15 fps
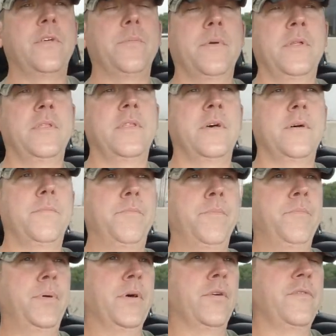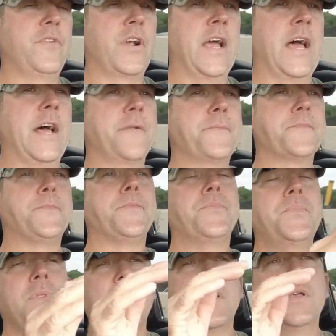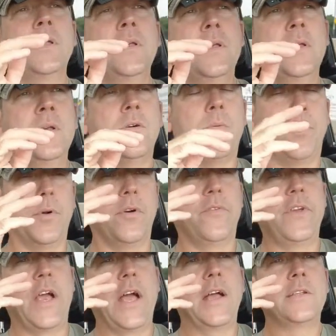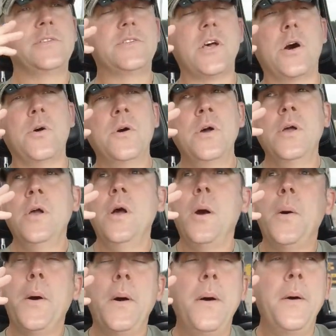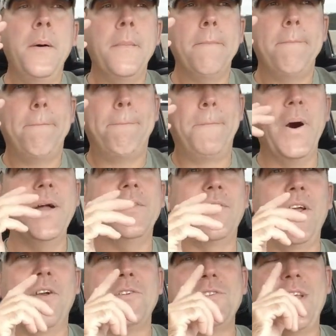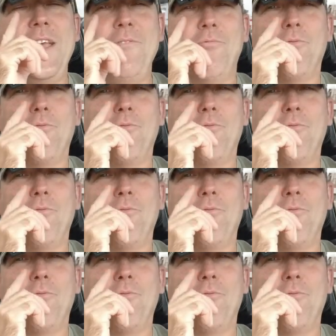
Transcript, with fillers: the bill of your hat, or brim of your hat. So, but there's a